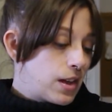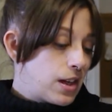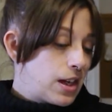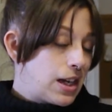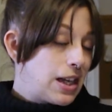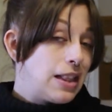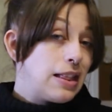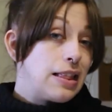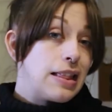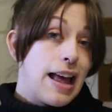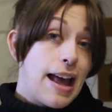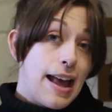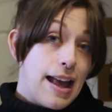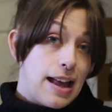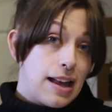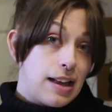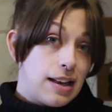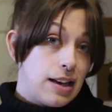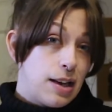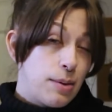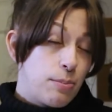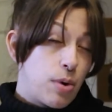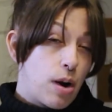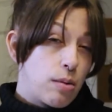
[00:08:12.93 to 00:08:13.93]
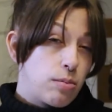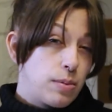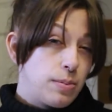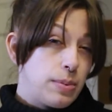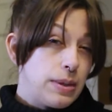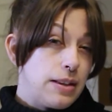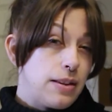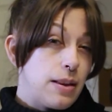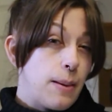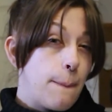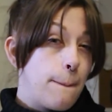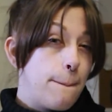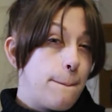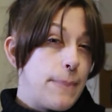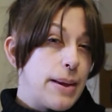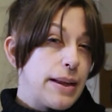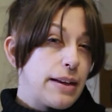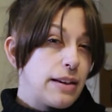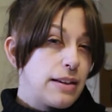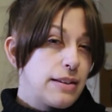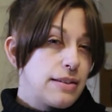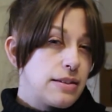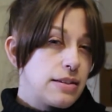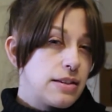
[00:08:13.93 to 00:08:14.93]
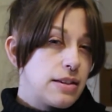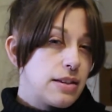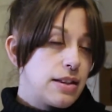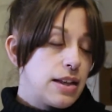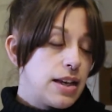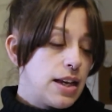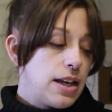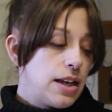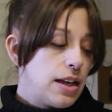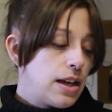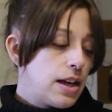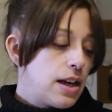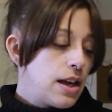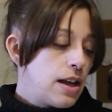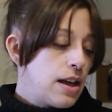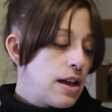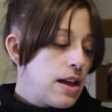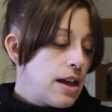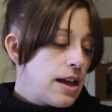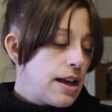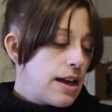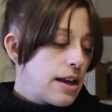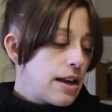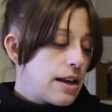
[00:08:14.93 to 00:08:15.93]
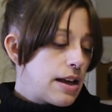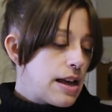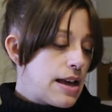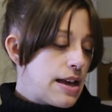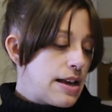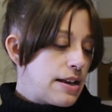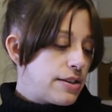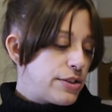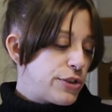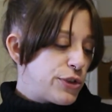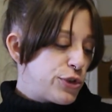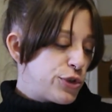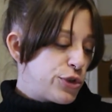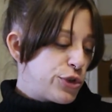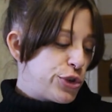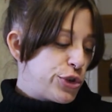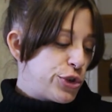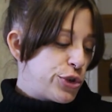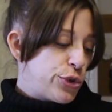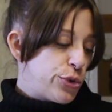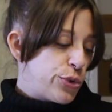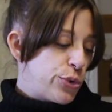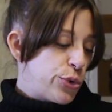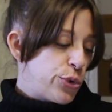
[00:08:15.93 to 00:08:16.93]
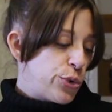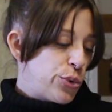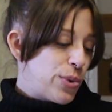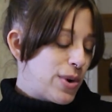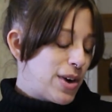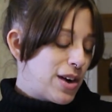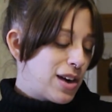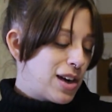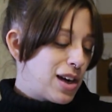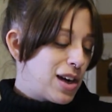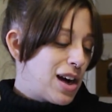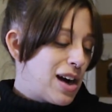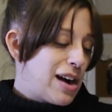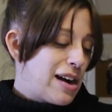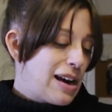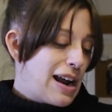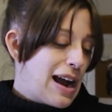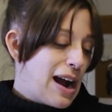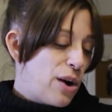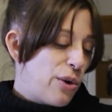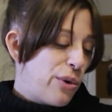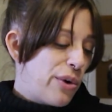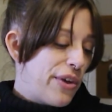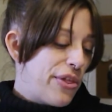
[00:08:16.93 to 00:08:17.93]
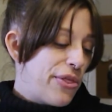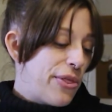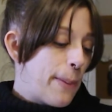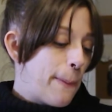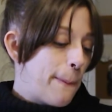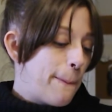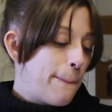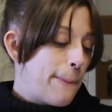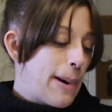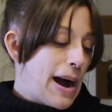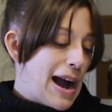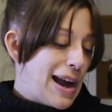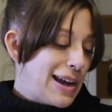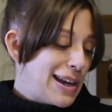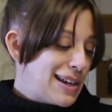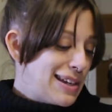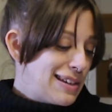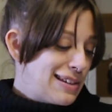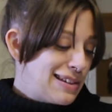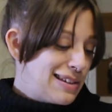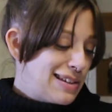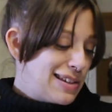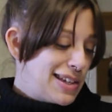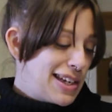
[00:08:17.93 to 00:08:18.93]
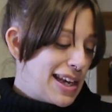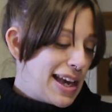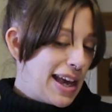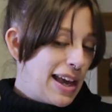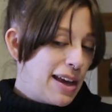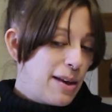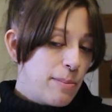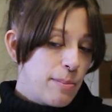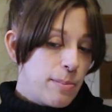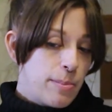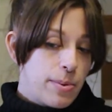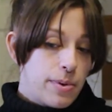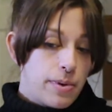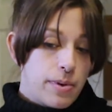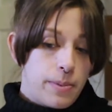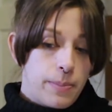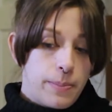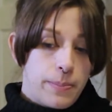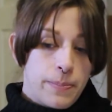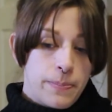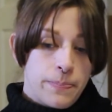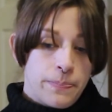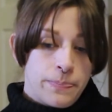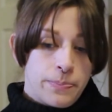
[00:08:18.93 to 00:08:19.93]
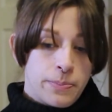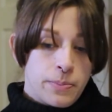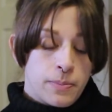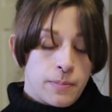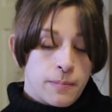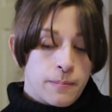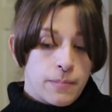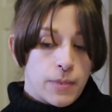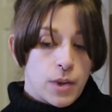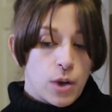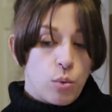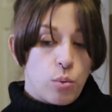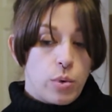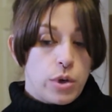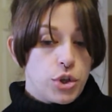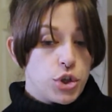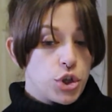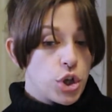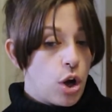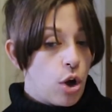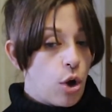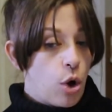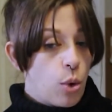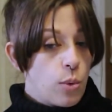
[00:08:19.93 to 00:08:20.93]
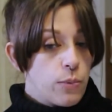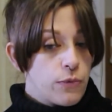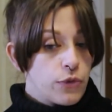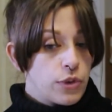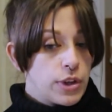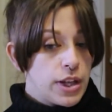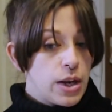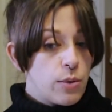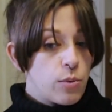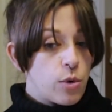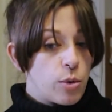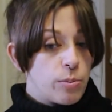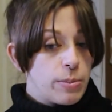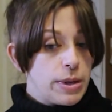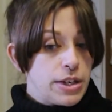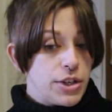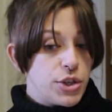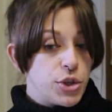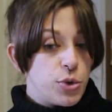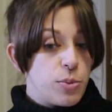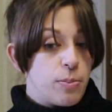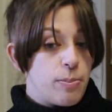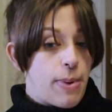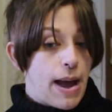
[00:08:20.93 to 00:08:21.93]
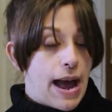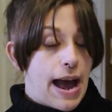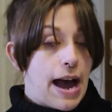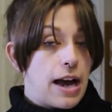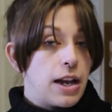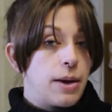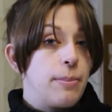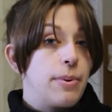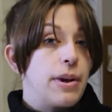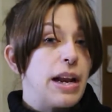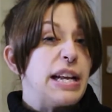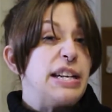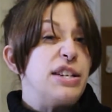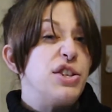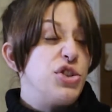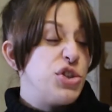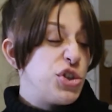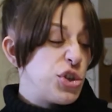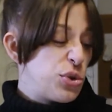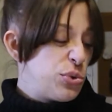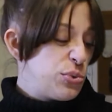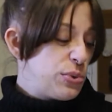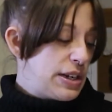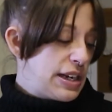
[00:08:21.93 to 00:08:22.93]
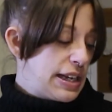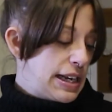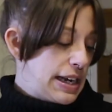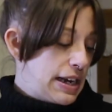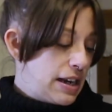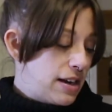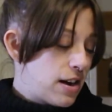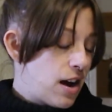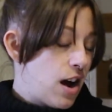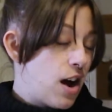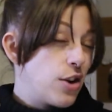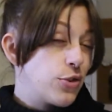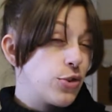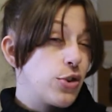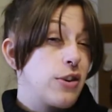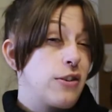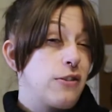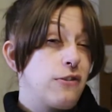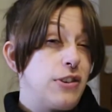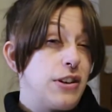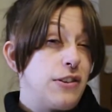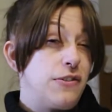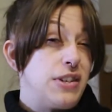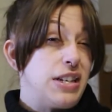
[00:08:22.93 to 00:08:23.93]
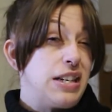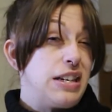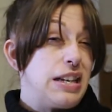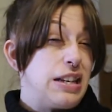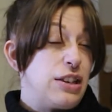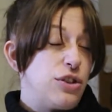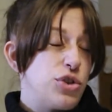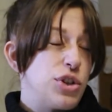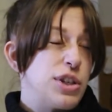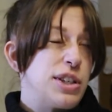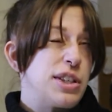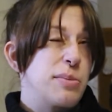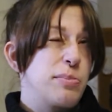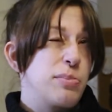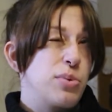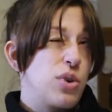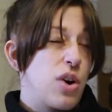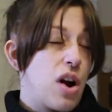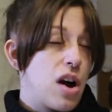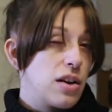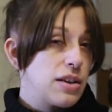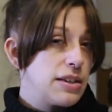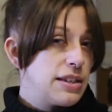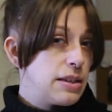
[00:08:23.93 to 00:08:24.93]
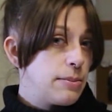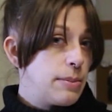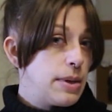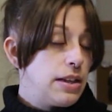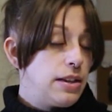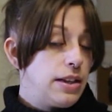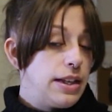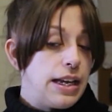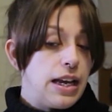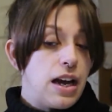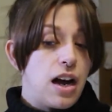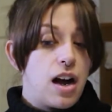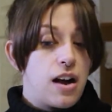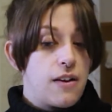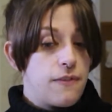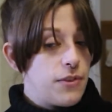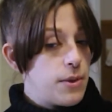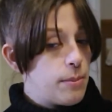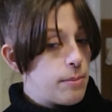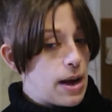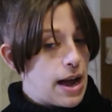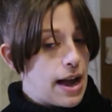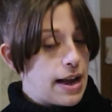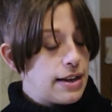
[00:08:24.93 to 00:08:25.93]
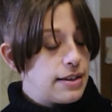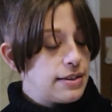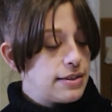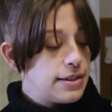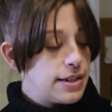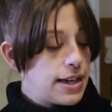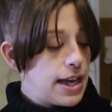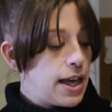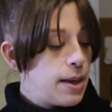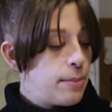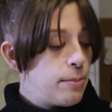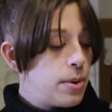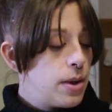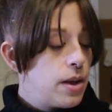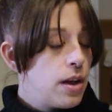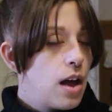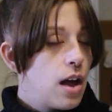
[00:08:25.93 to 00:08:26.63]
And then probably the biggest thing is to cut out the bias tape, which hopefully won't be too bad, but I do need 115 inches approximately of the bias tape.